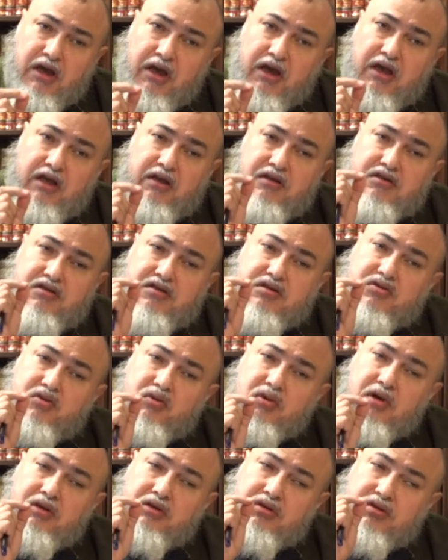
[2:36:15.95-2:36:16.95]
And in
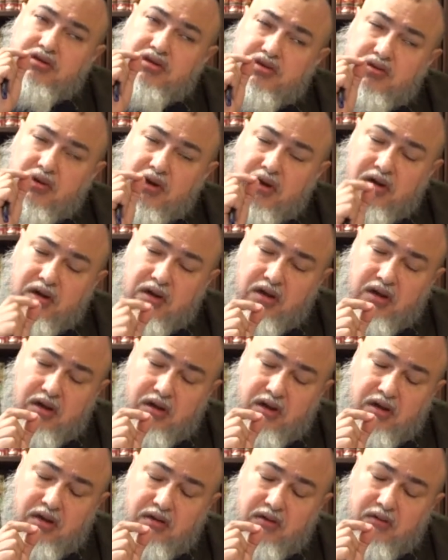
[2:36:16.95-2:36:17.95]
Surah
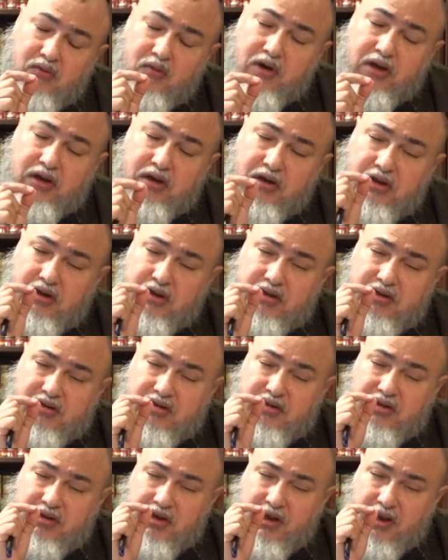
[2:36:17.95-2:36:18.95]
Al-Shu'ara, what it
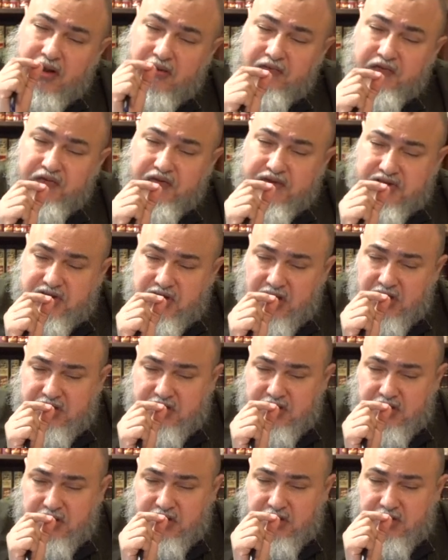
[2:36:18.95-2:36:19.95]
is
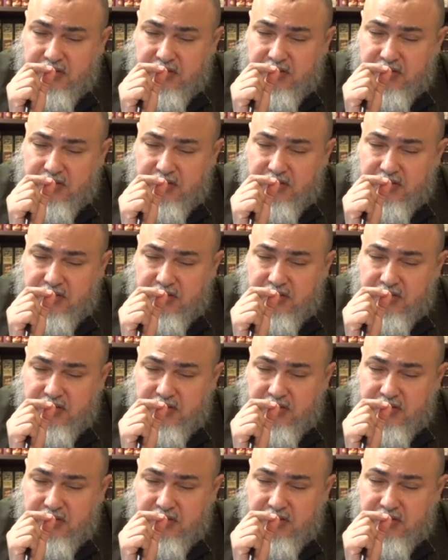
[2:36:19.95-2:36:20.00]
emphasizing